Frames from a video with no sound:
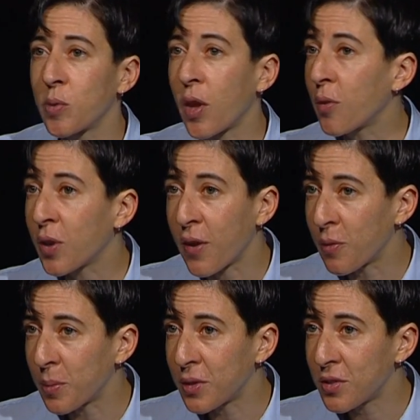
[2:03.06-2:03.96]
with other
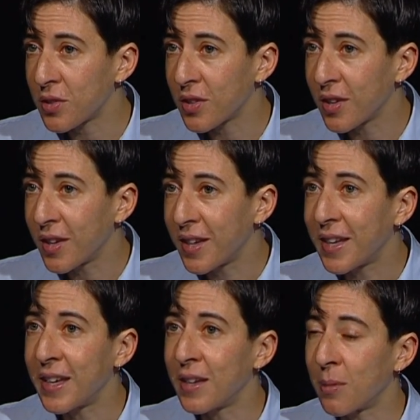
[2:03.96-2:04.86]
governments
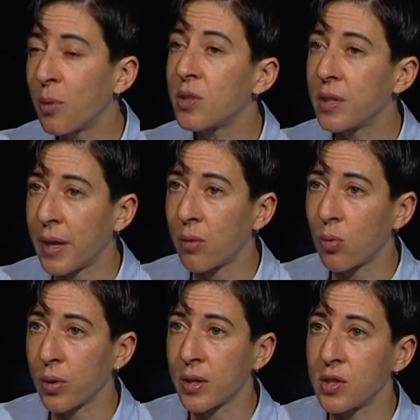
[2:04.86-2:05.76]
in a multilateral
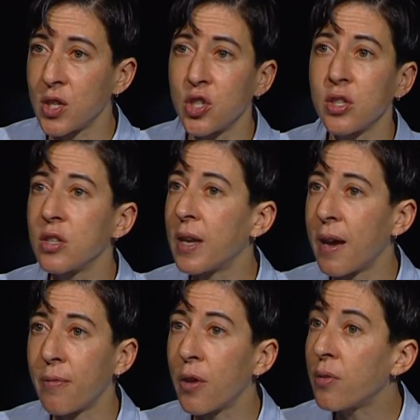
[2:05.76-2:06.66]
organization can
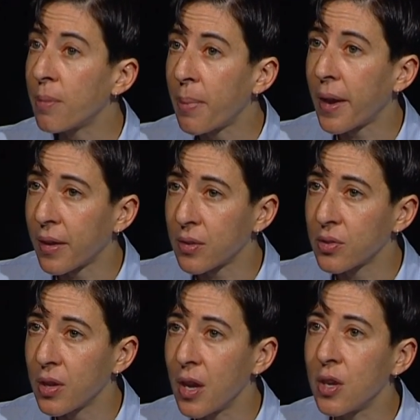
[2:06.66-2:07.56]
have other
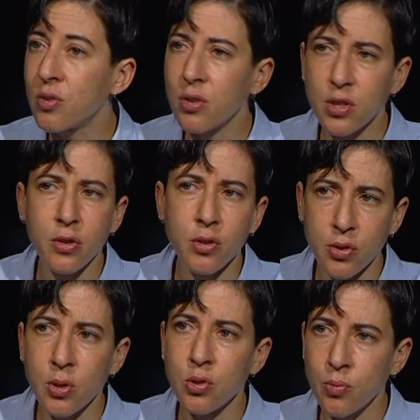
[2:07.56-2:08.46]
impacts. So
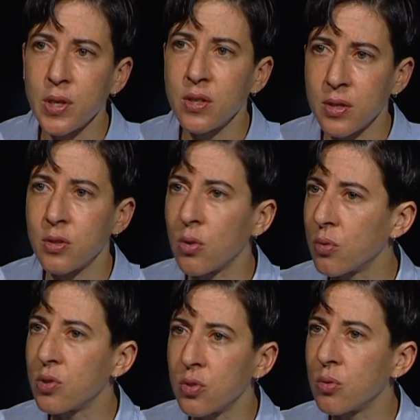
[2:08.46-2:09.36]
there's reasons that
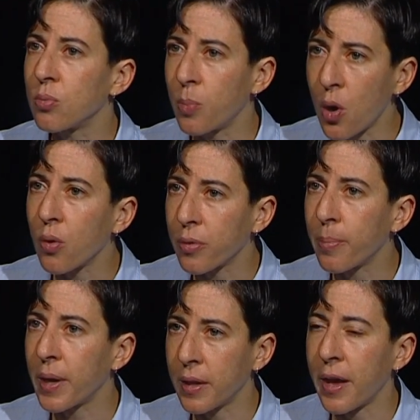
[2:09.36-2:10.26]
donors do both
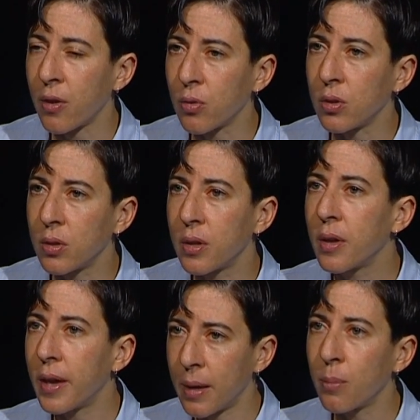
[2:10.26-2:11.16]
bilateral
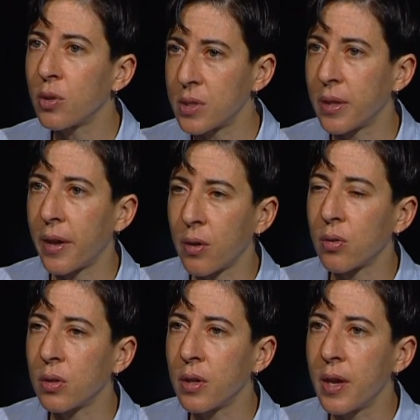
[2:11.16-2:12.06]
and
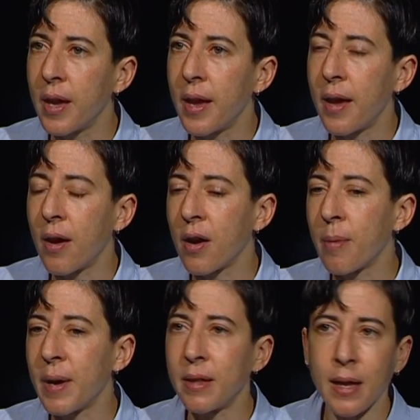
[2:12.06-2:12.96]
multilateral,
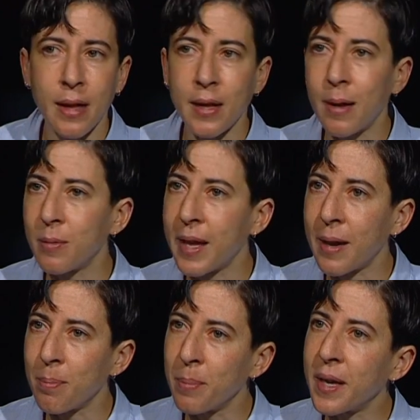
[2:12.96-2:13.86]
and
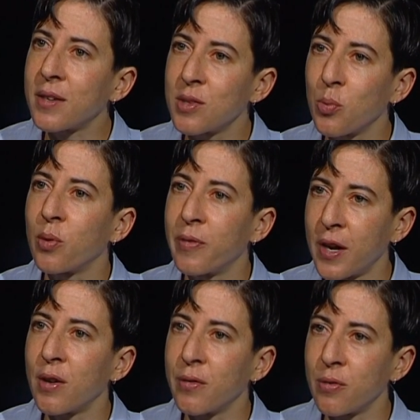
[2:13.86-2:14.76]
that mix will
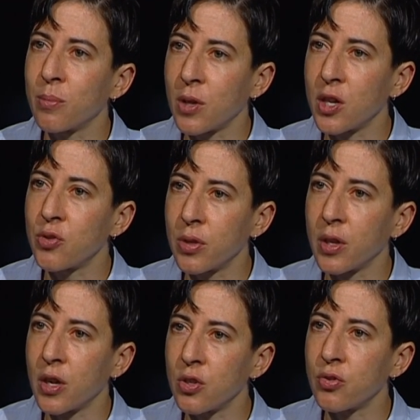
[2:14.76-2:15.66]
vary from country to
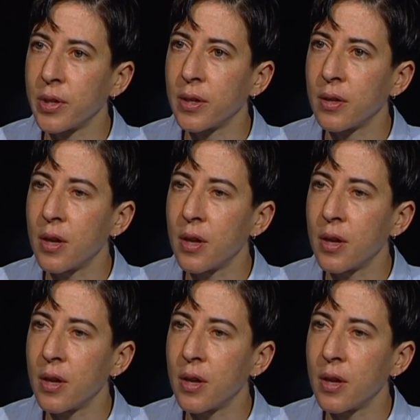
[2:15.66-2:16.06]
country.